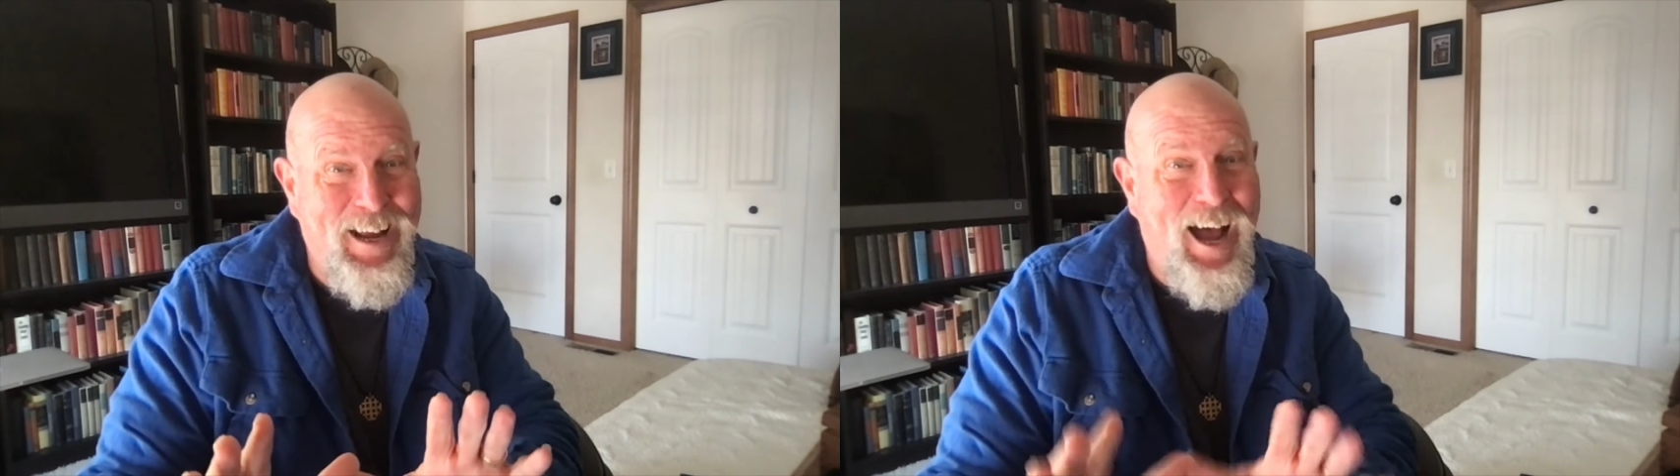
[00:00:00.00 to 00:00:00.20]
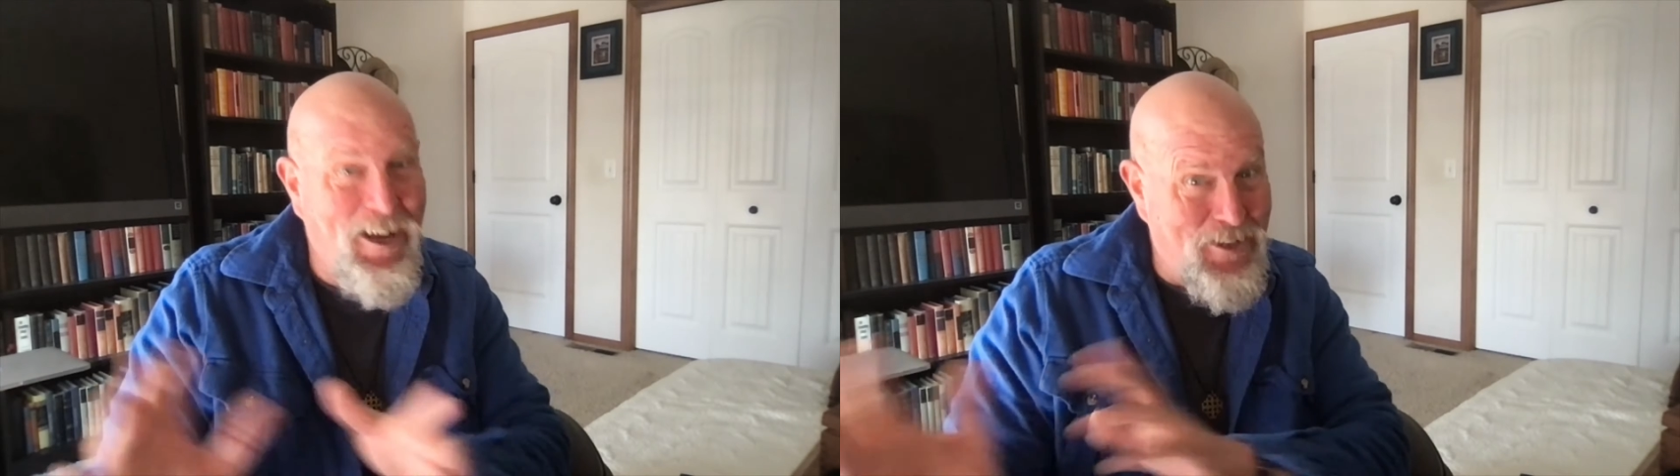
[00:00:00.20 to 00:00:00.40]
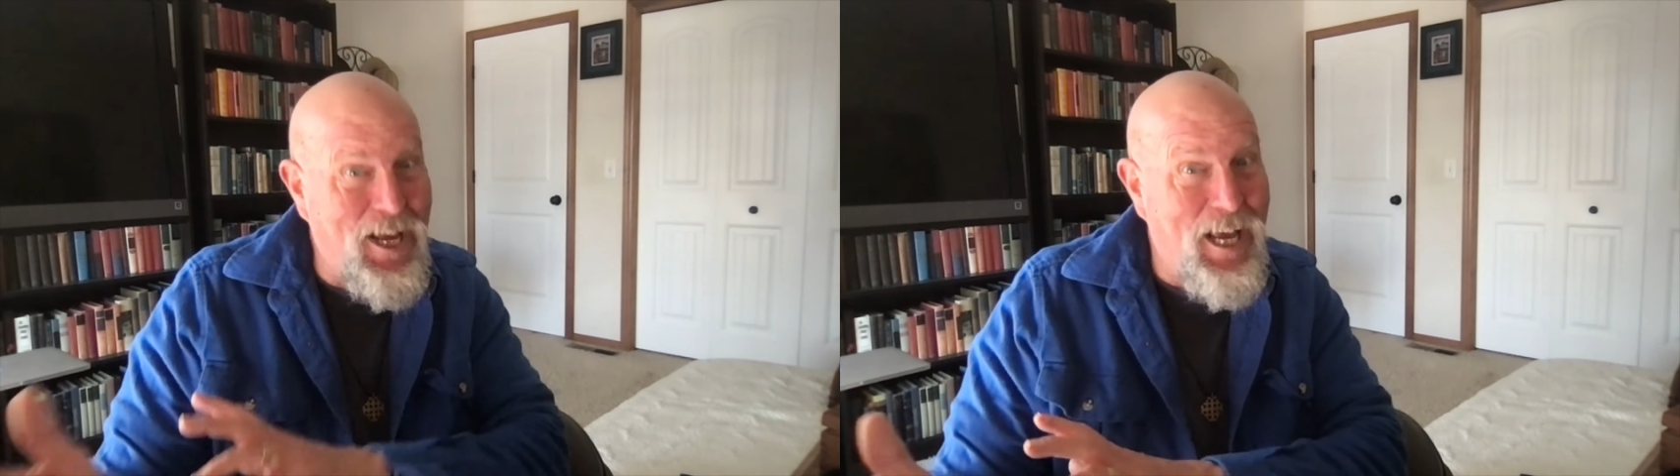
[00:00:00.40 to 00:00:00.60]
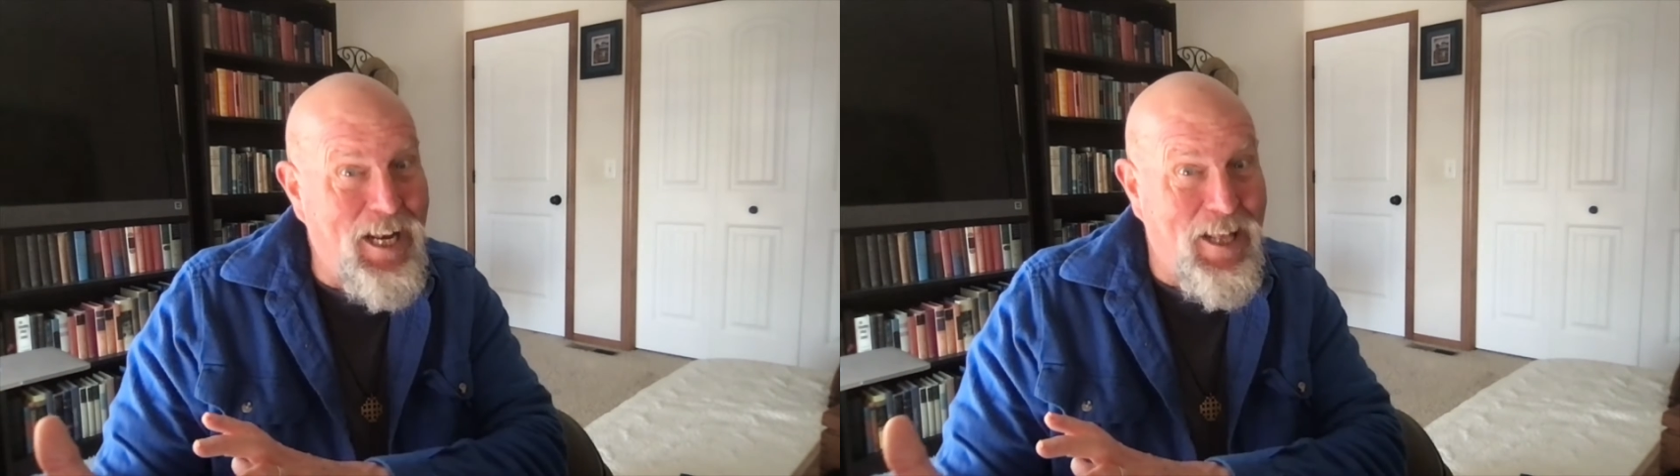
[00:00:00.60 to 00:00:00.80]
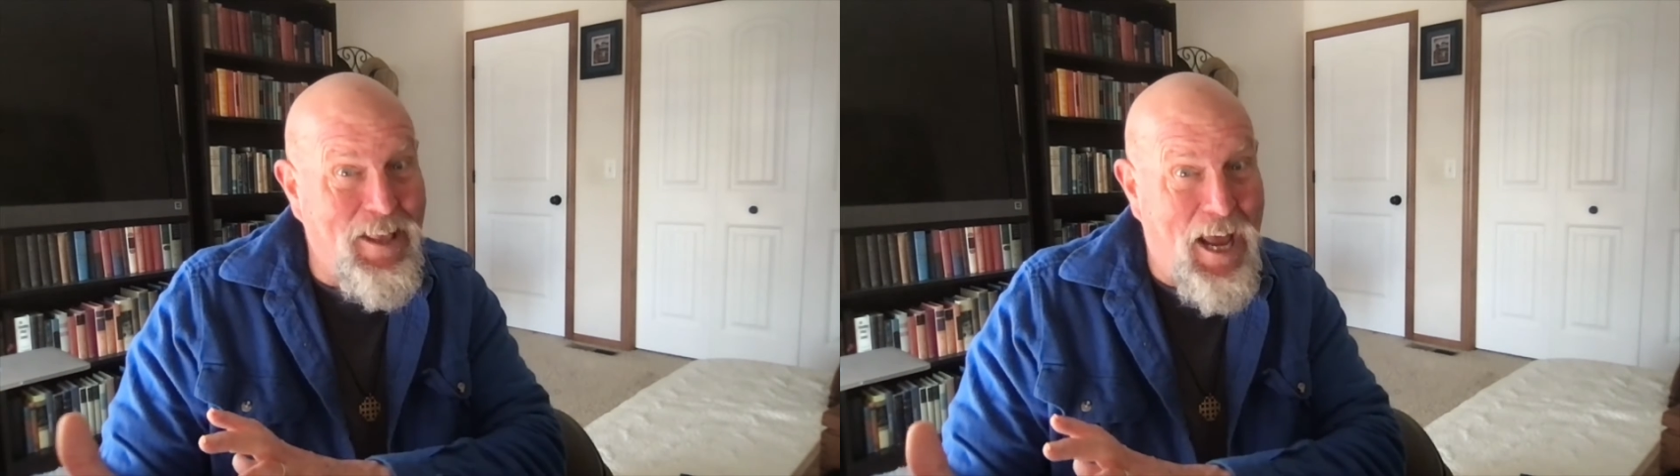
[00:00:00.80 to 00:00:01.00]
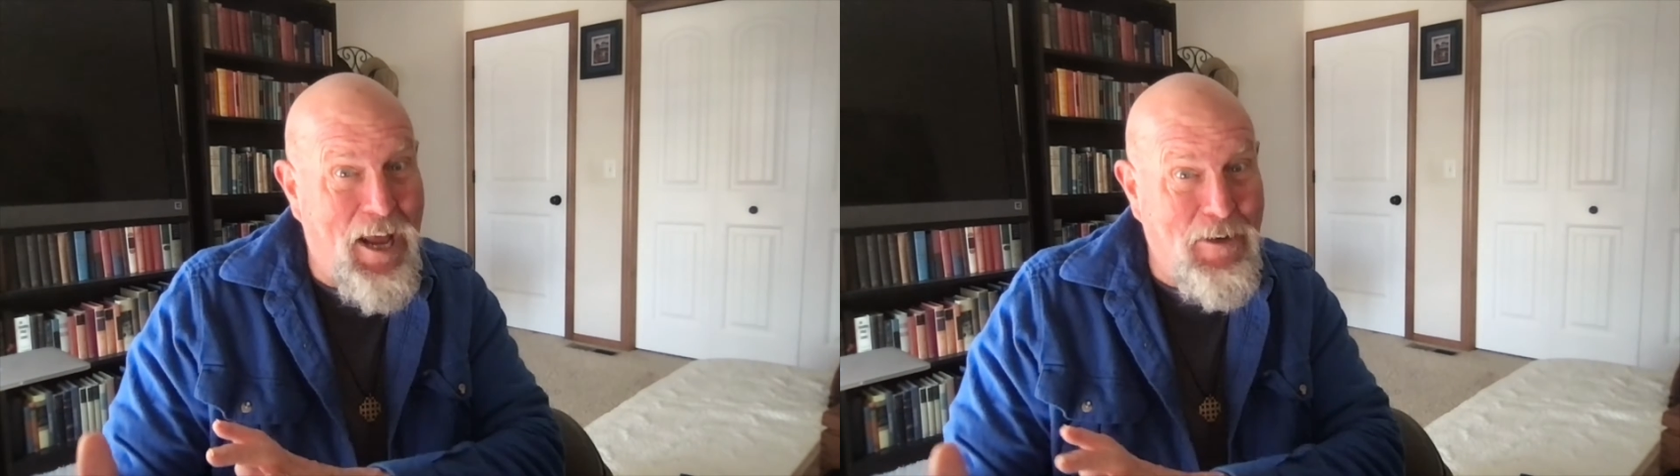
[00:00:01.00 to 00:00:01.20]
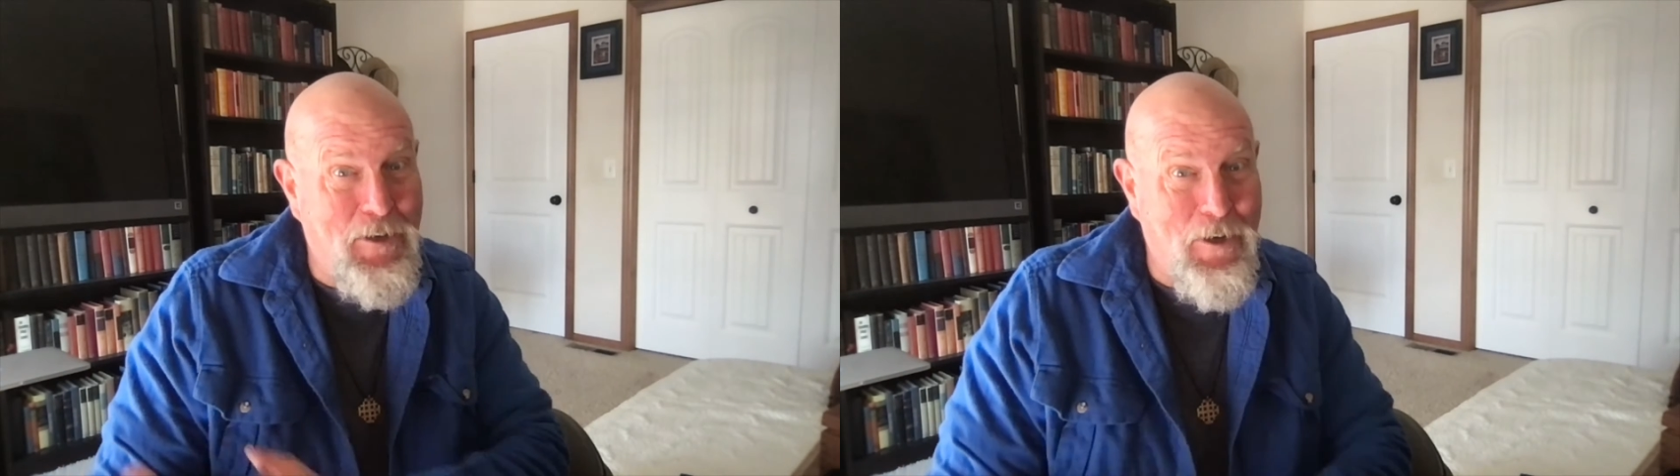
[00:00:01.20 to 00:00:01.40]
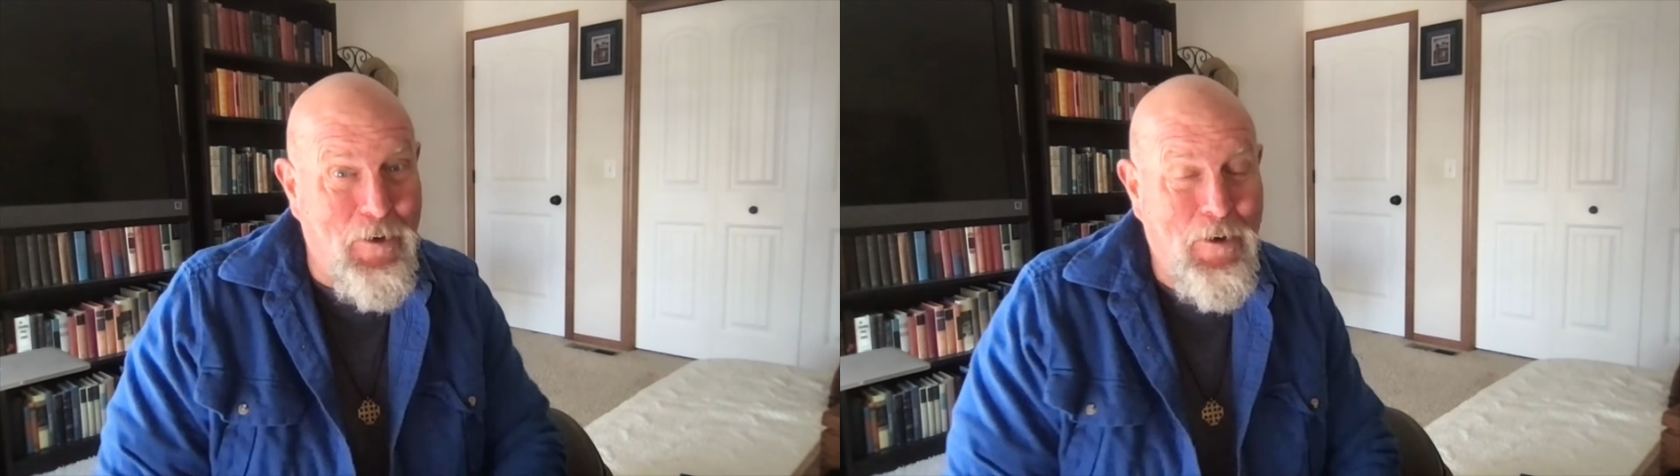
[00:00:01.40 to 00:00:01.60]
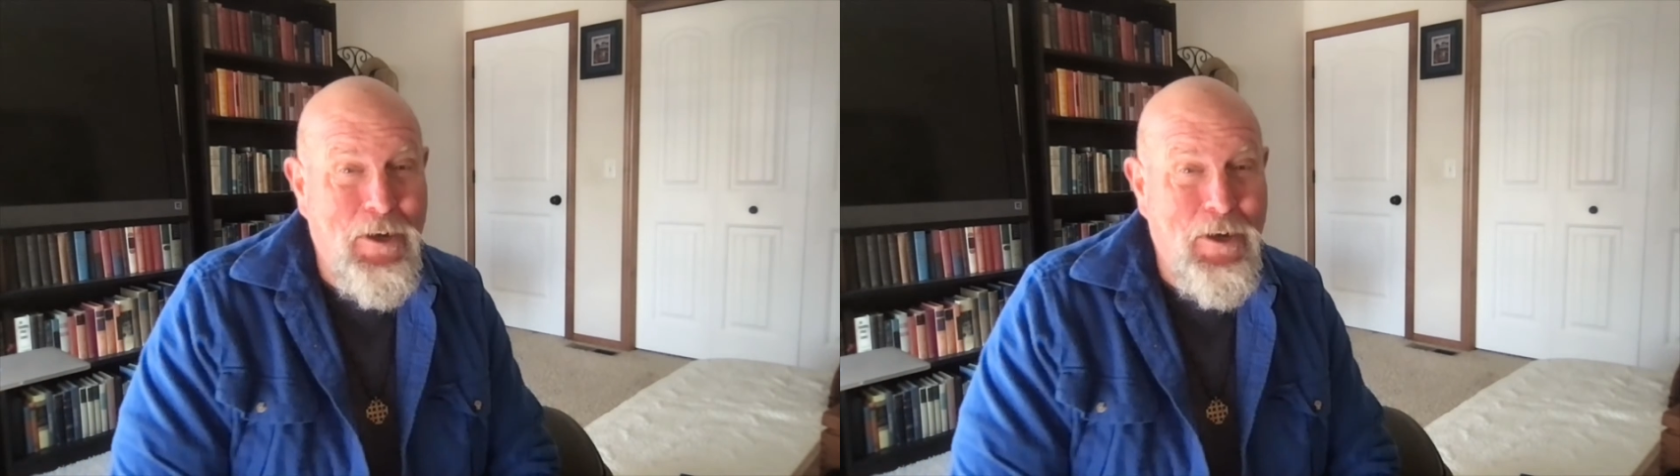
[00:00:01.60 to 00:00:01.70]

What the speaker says: I'll say it at the end, too.